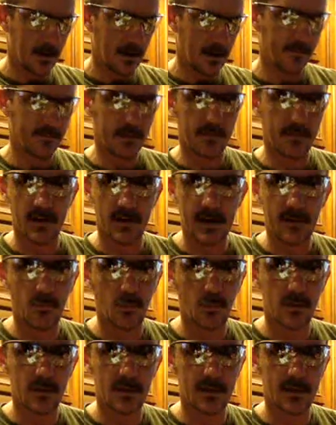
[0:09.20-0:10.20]
I've never had
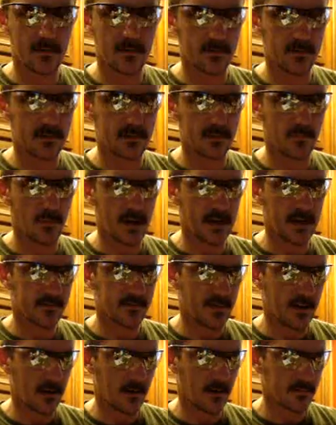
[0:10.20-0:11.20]
one leak on these brass
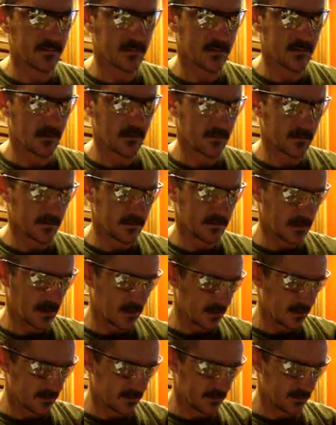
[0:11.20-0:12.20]
valves as long as
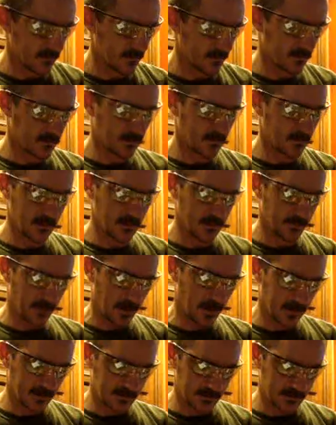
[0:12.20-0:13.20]
I use good
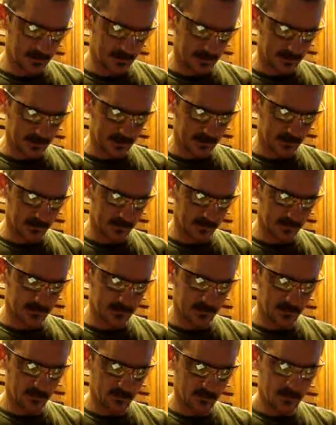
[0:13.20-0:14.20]
epoxy and I get a good
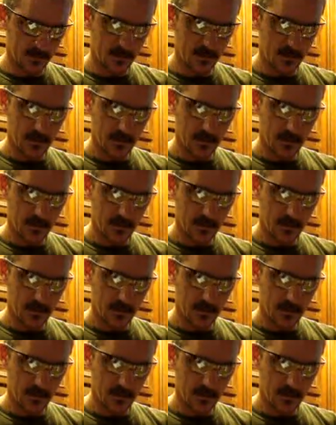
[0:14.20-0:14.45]
seal,